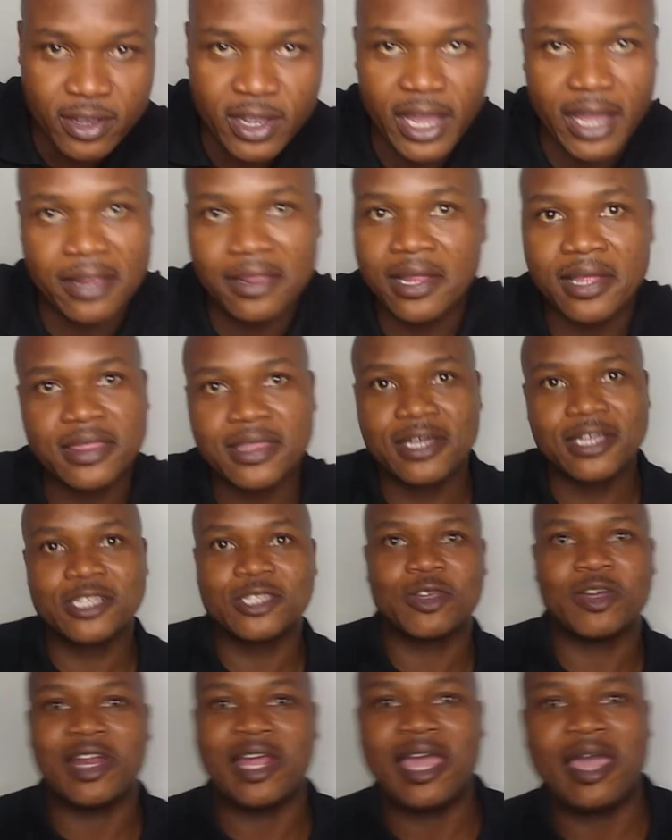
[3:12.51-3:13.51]
and nothing is
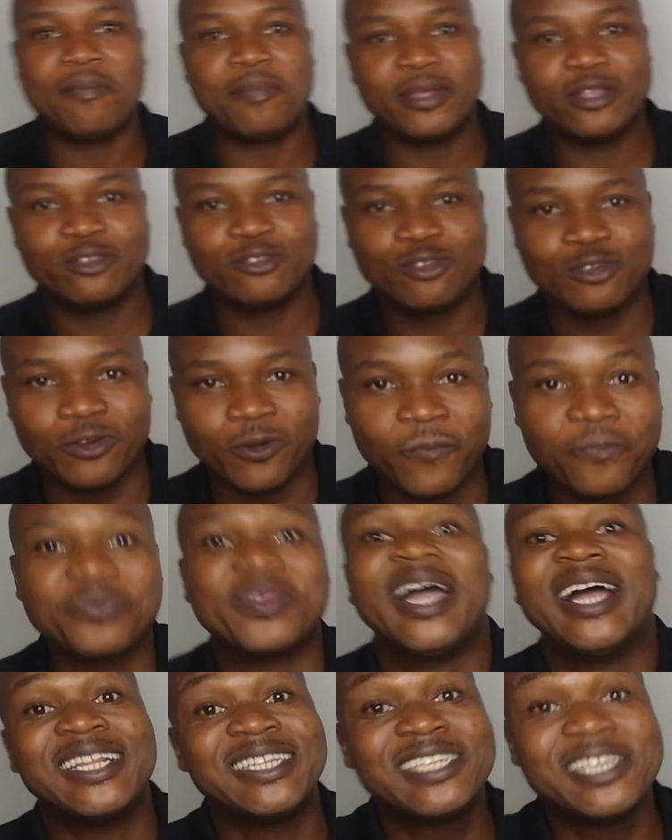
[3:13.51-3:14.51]
going to happen to you
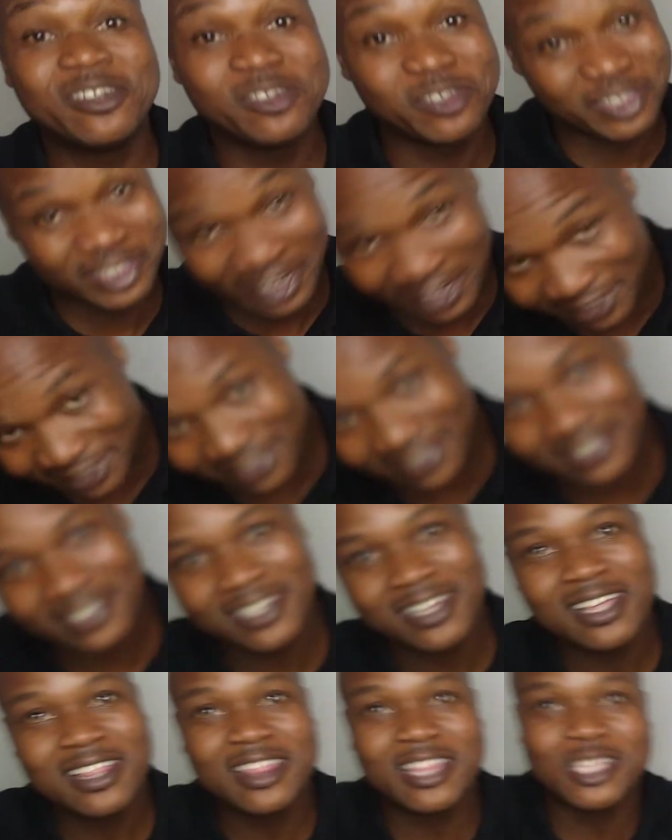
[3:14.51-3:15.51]
until you touched
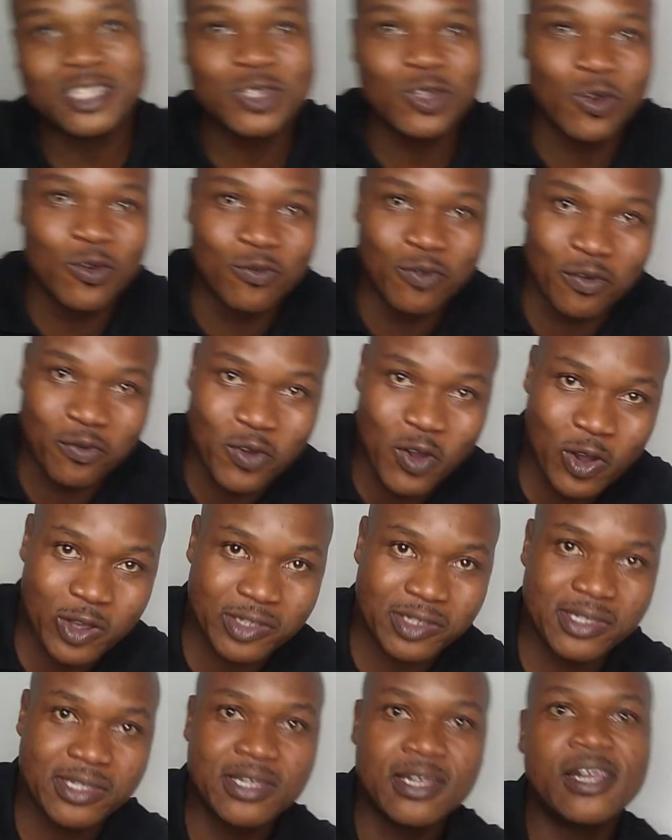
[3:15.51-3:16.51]
the stove, of
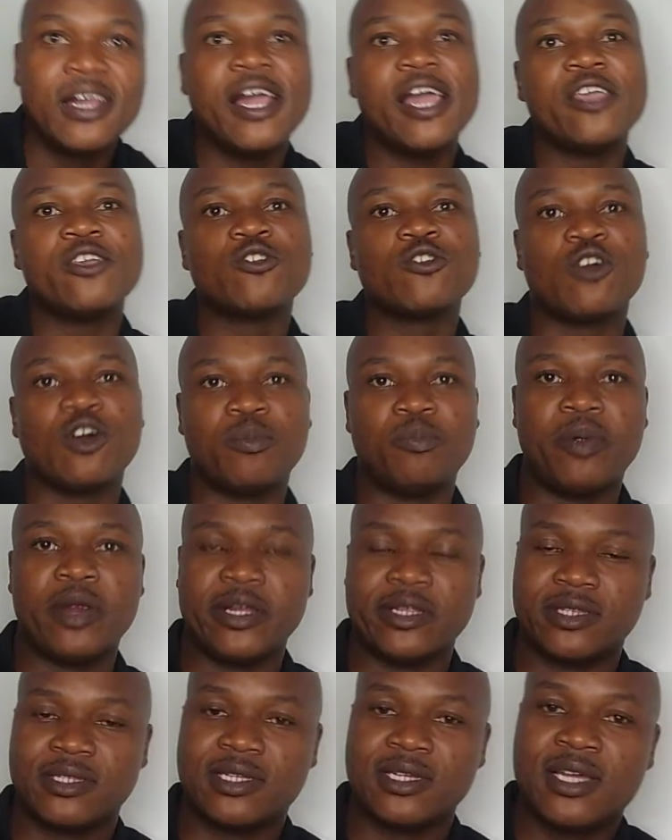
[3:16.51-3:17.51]
course, and you got
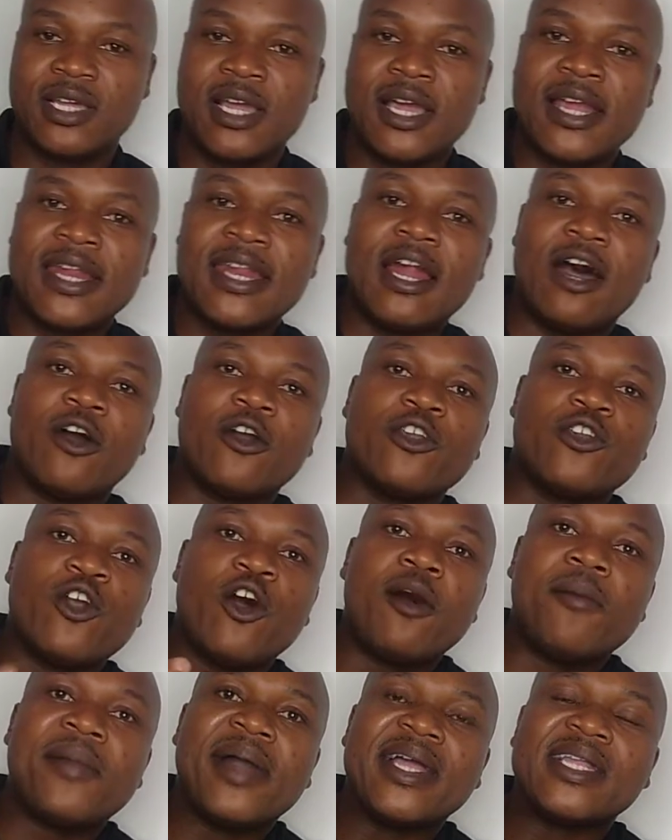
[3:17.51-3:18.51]
burnt? Now,
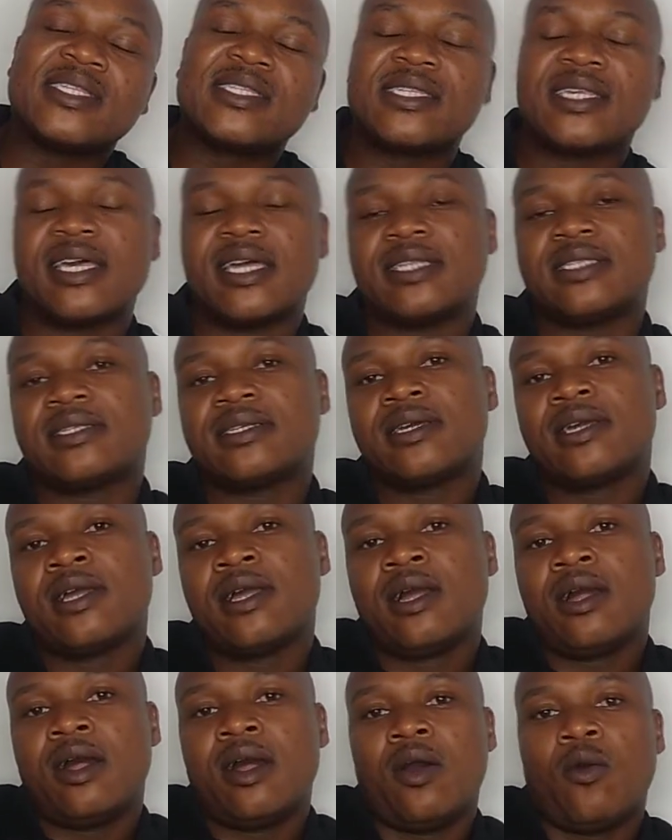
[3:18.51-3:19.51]
your mindset
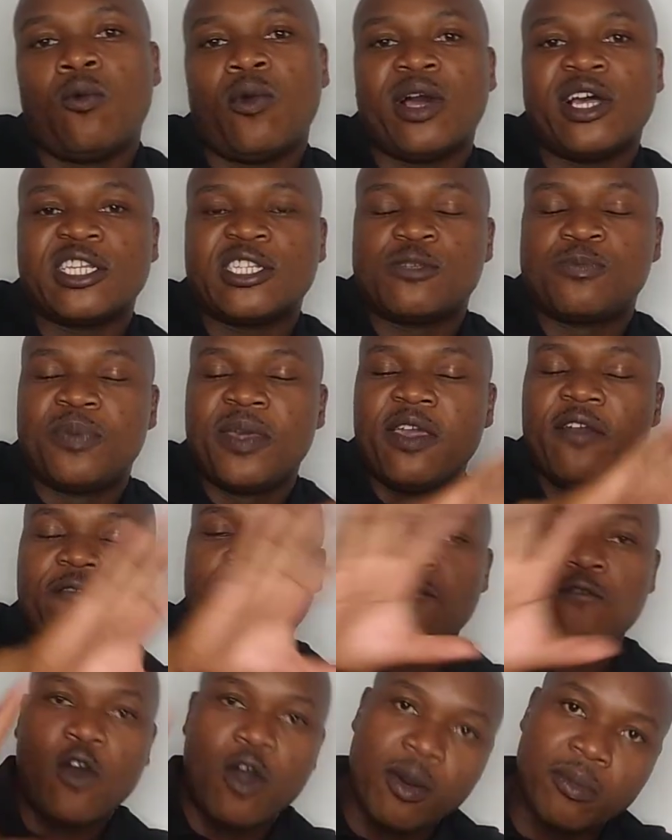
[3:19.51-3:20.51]
was being
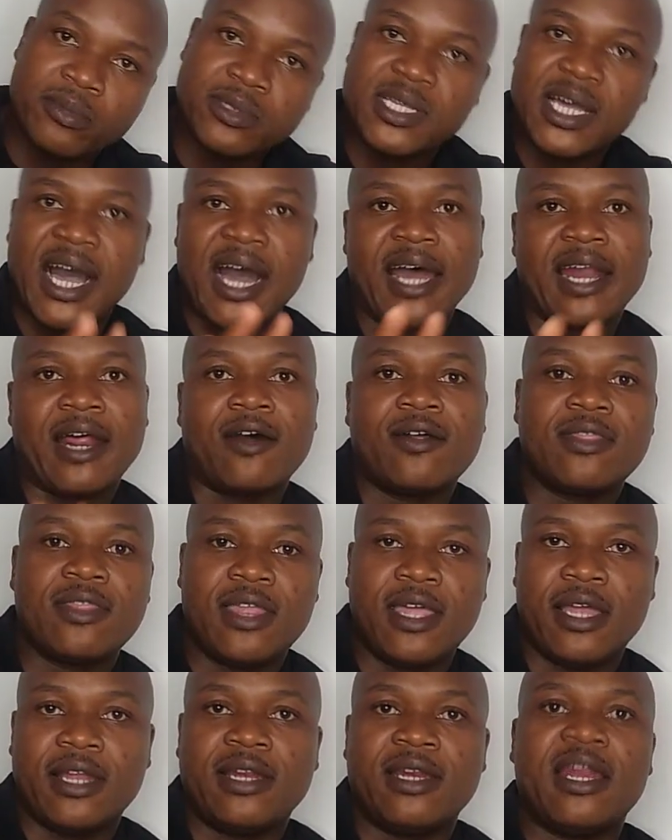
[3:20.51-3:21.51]
formed around
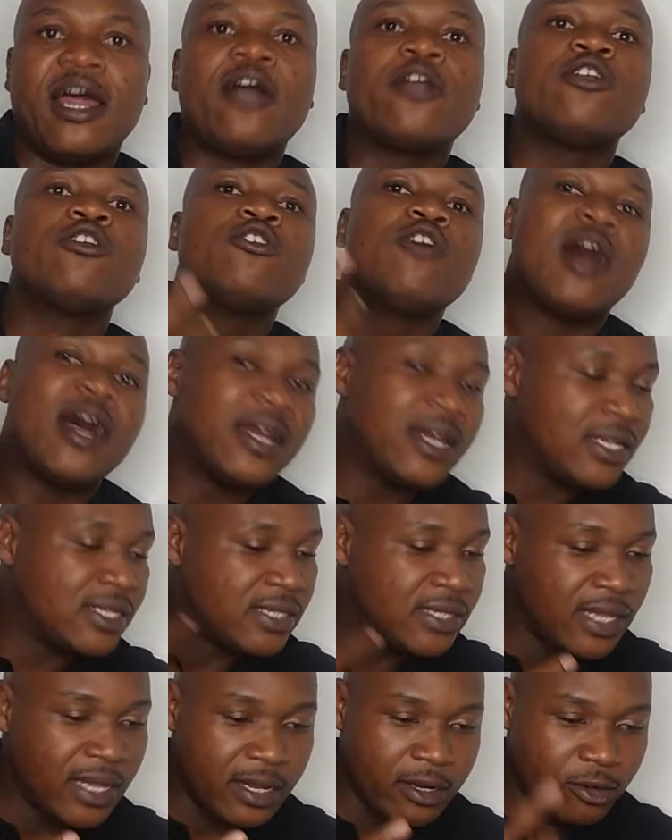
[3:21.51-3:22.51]
there. Now you
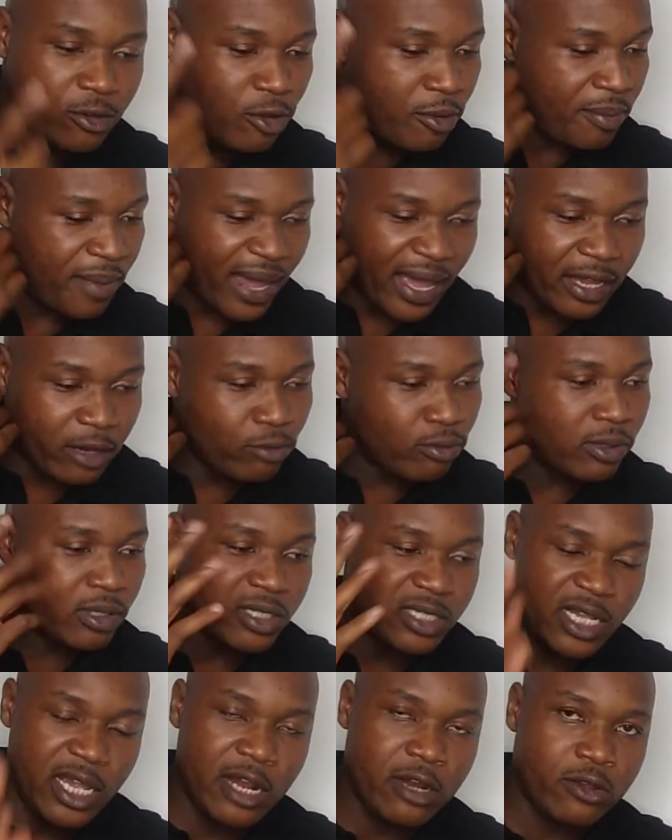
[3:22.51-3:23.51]
understand. Your mind will
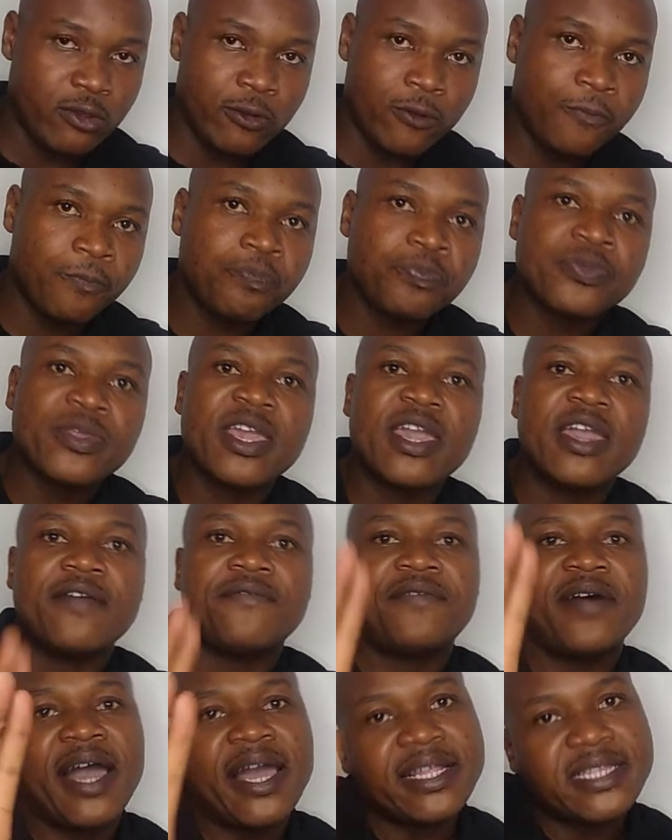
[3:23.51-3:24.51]
tell you,
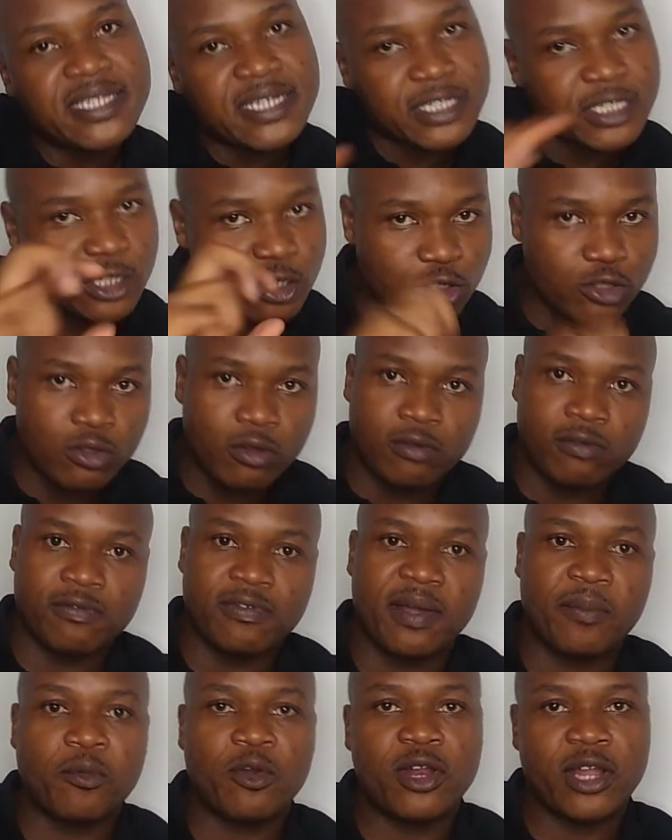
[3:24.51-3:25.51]
if I touch a stove,
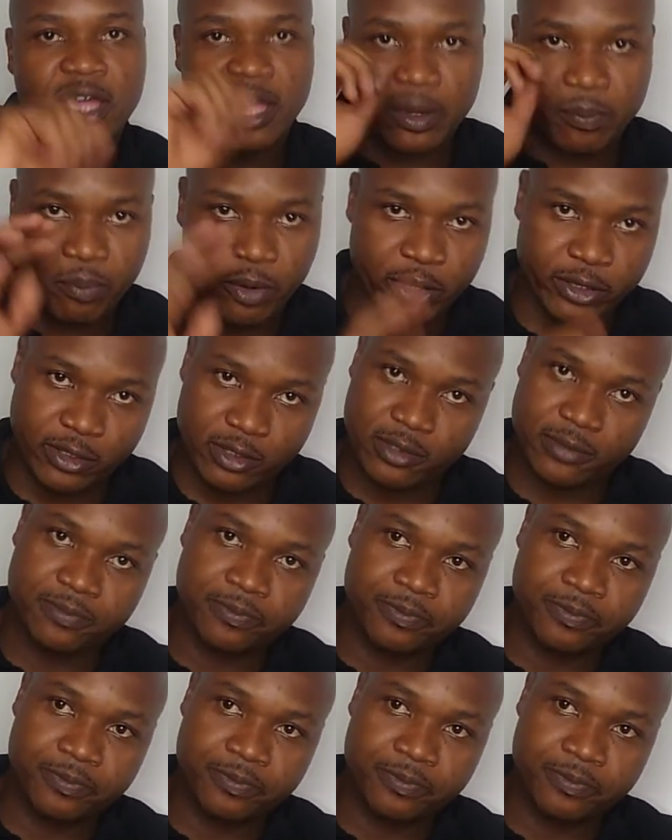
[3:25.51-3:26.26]
I'm going to get burnt.